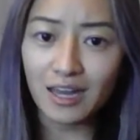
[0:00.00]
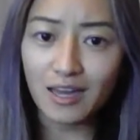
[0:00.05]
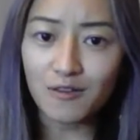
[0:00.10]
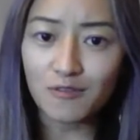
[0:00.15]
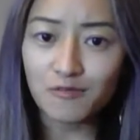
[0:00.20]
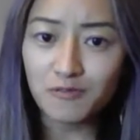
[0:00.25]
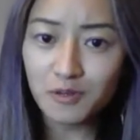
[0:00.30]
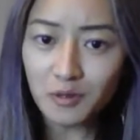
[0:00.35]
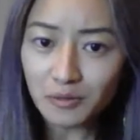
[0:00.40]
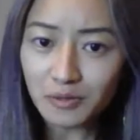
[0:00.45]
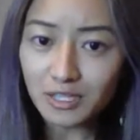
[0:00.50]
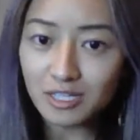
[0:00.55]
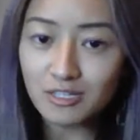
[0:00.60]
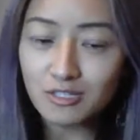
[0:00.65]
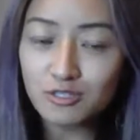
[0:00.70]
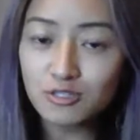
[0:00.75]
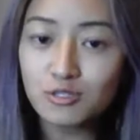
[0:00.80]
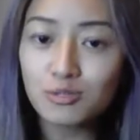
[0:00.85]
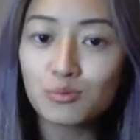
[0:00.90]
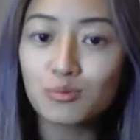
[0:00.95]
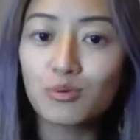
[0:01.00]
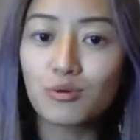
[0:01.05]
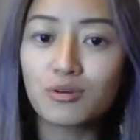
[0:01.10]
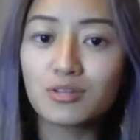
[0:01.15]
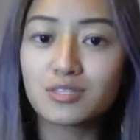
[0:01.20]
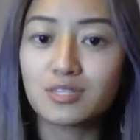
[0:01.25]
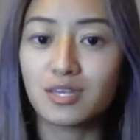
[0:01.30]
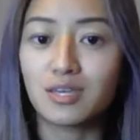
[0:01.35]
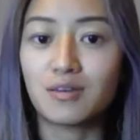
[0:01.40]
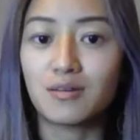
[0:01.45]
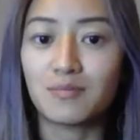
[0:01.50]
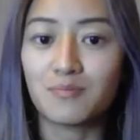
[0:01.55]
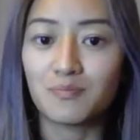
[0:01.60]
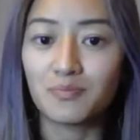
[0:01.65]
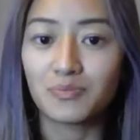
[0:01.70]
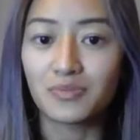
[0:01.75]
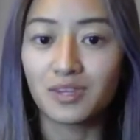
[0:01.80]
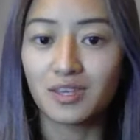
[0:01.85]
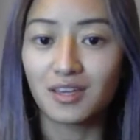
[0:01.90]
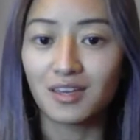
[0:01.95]
I feel things towards
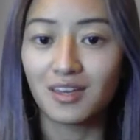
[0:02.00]
him